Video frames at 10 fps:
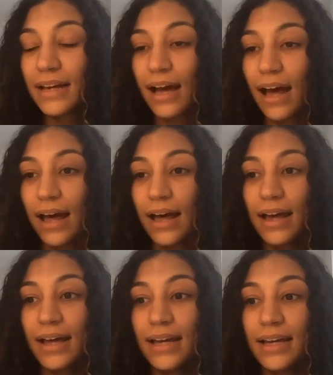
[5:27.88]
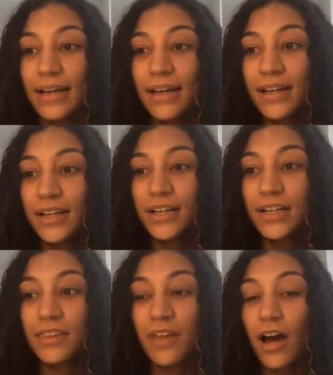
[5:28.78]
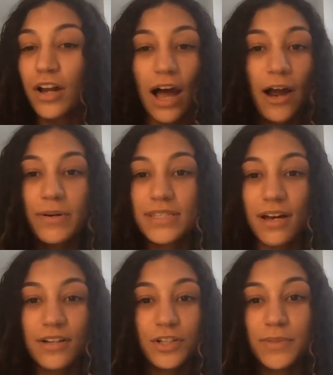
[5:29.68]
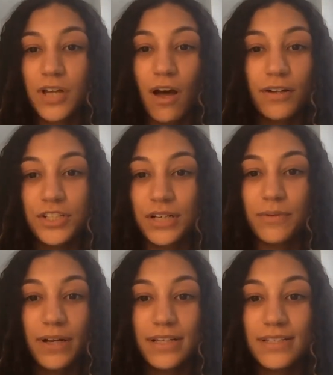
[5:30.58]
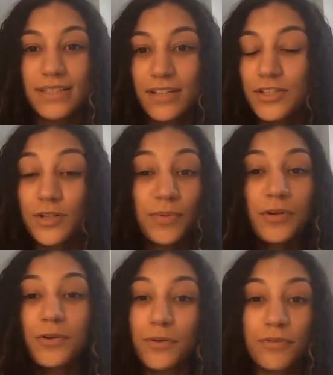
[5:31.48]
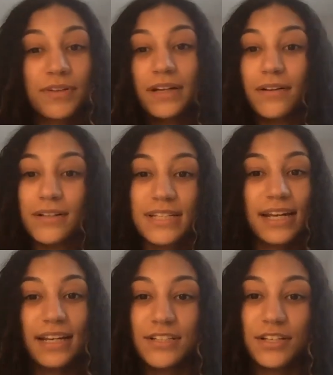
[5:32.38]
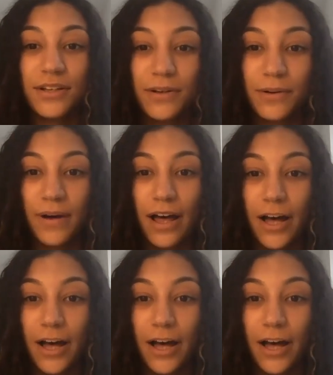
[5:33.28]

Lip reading: I always thought dermatology was a super cool field to get into.